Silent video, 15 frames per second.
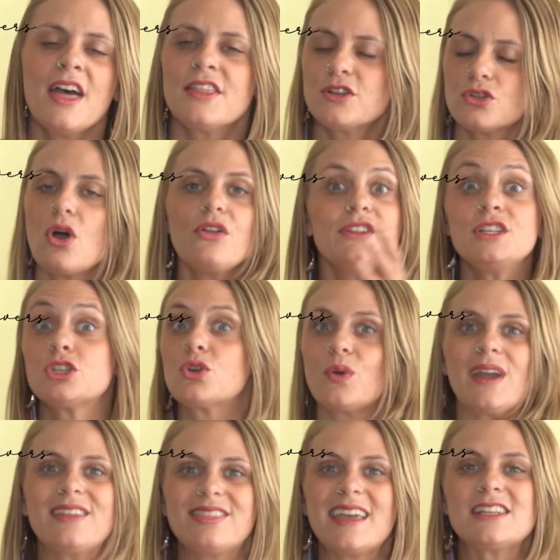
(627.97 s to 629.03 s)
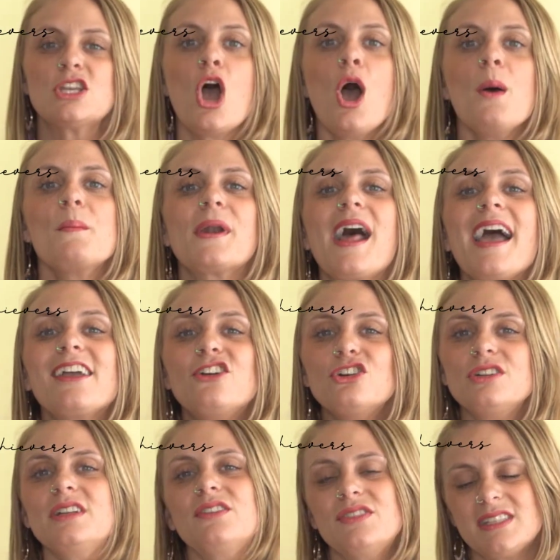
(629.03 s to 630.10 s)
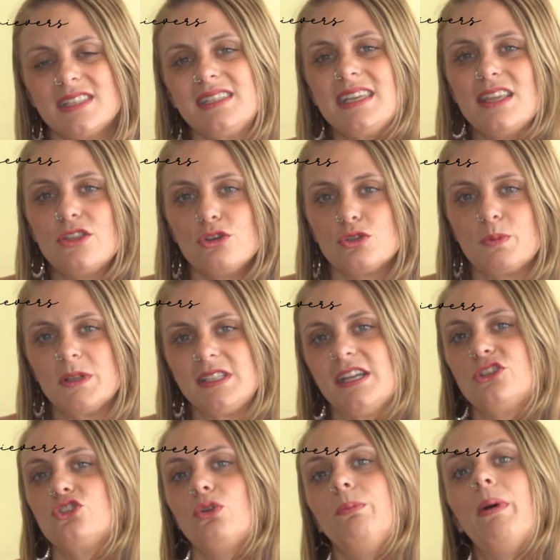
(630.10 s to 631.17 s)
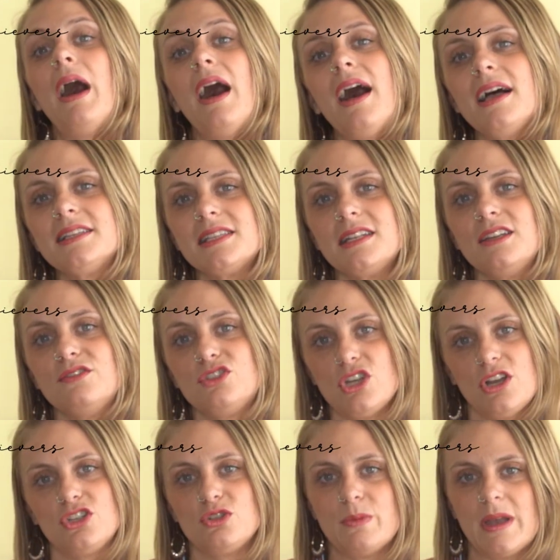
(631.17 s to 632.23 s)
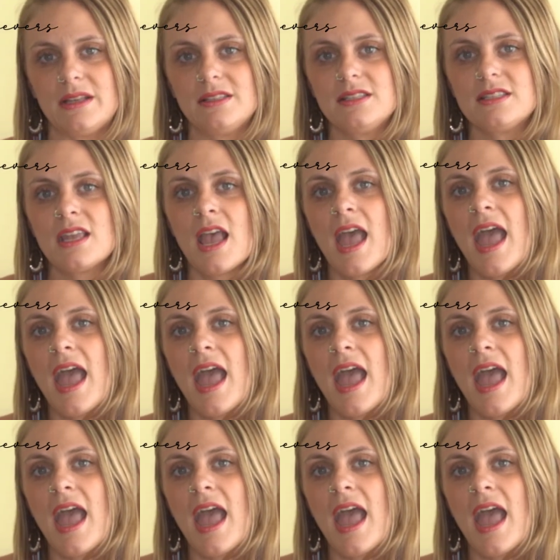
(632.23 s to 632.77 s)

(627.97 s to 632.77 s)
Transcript: There's all these great things, but I couldn't even see those potential positive judgments